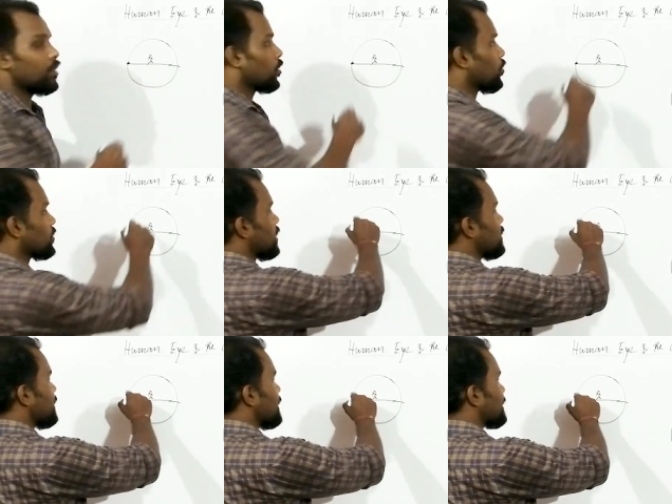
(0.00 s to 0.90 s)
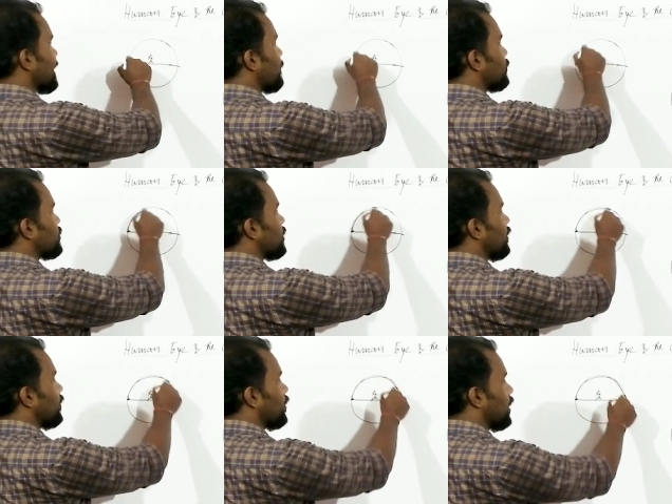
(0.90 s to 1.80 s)
Consider this as a sky
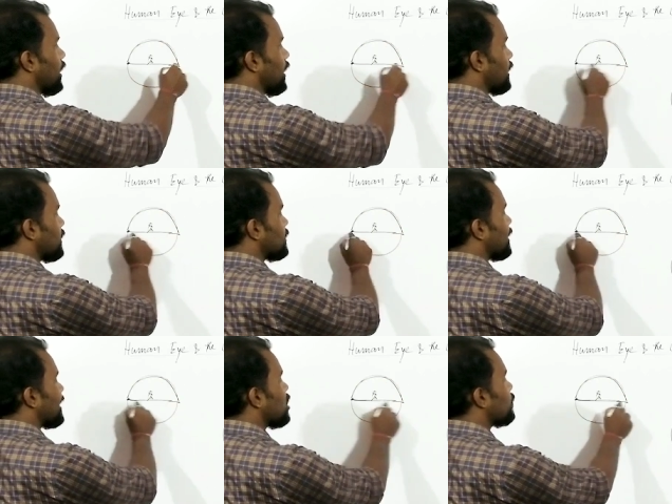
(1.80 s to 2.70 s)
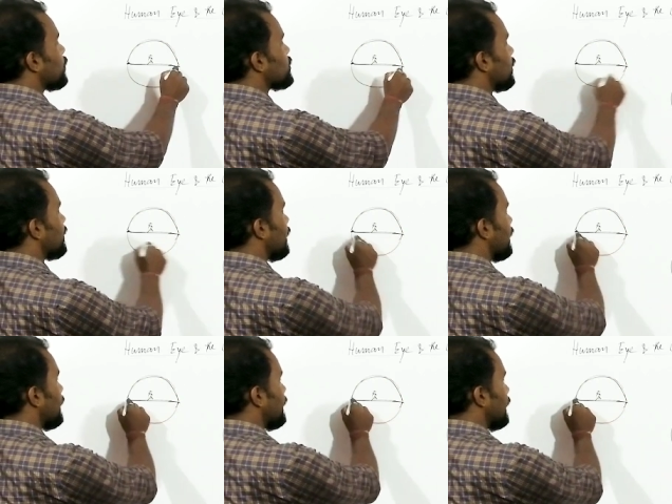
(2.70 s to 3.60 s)
position and this is a ground position, right?
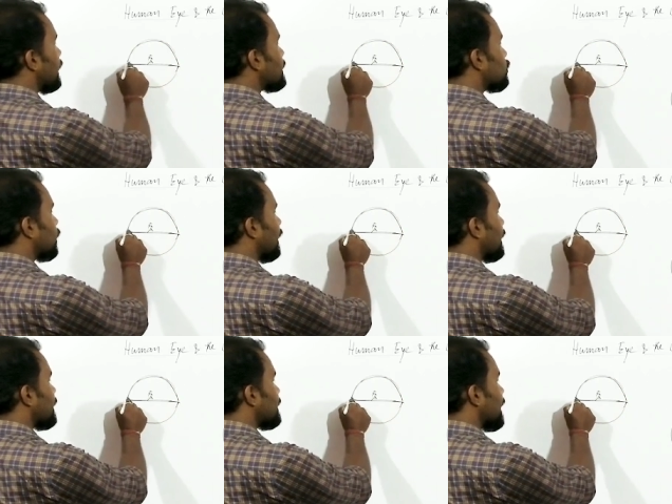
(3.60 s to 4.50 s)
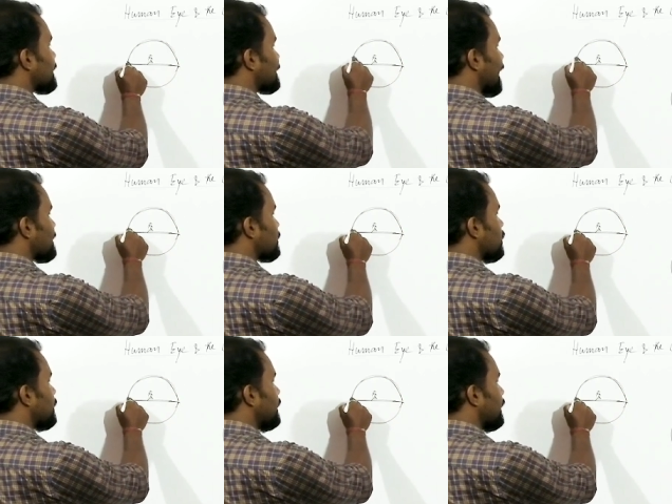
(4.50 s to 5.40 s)
It is looking like that the sky is actually
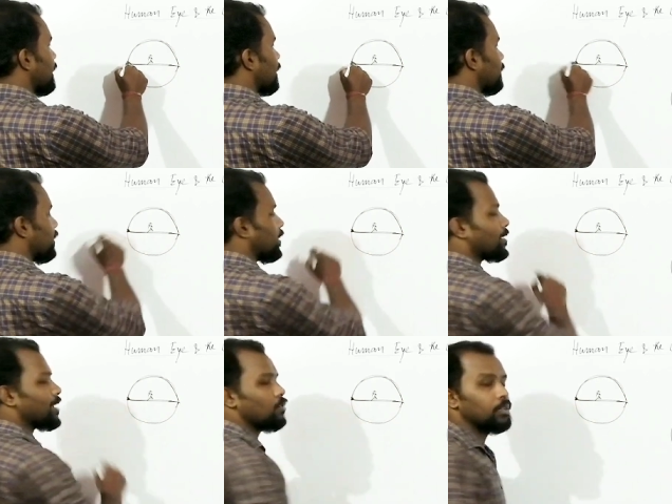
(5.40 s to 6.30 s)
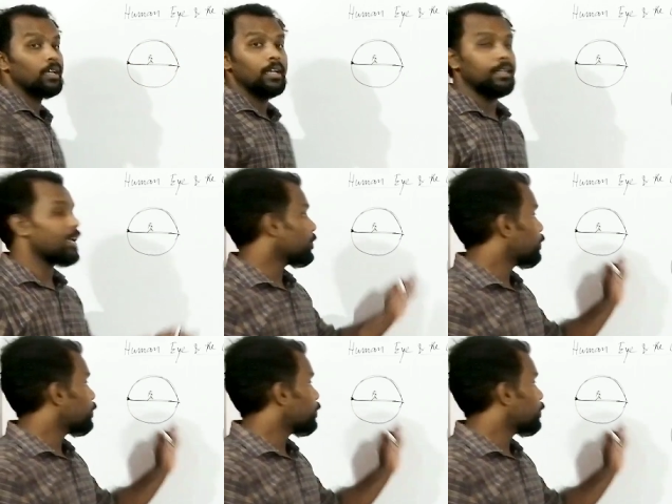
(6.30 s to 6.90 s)
meeting here right now in the ground. That